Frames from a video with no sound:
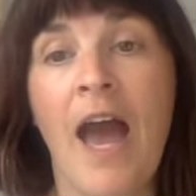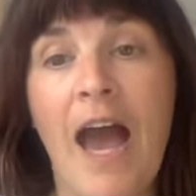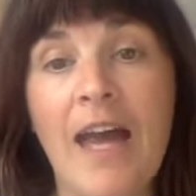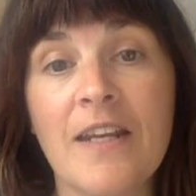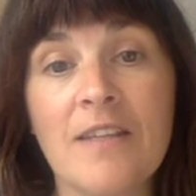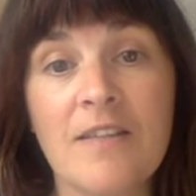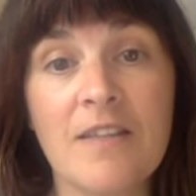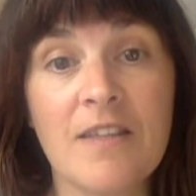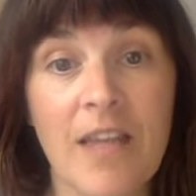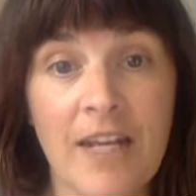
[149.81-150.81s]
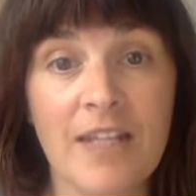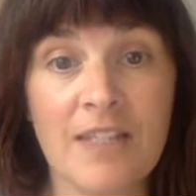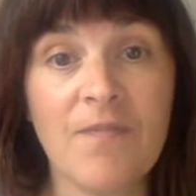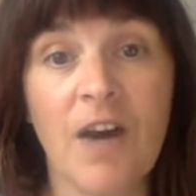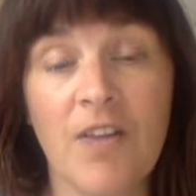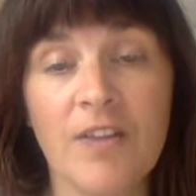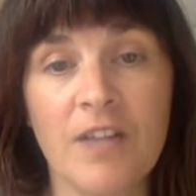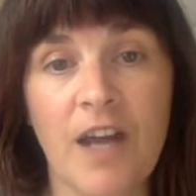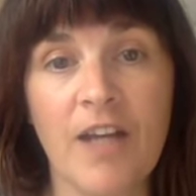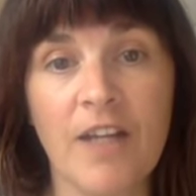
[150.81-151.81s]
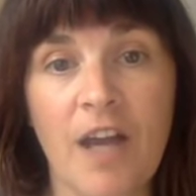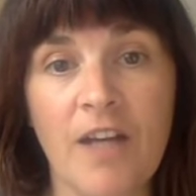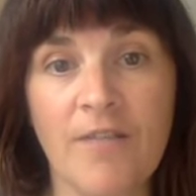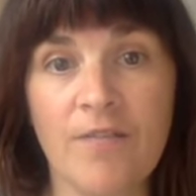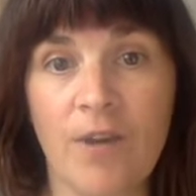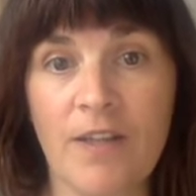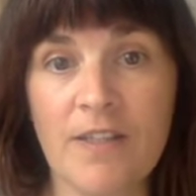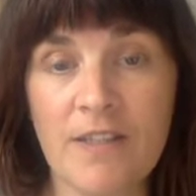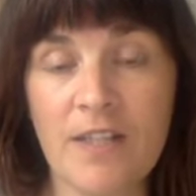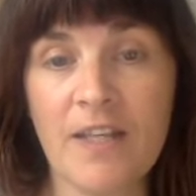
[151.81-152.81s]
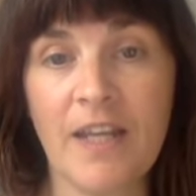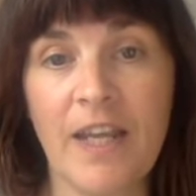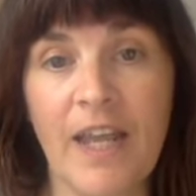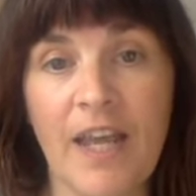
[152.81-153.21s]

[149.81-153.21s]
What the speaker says: And then his father died kind of quite suddenly.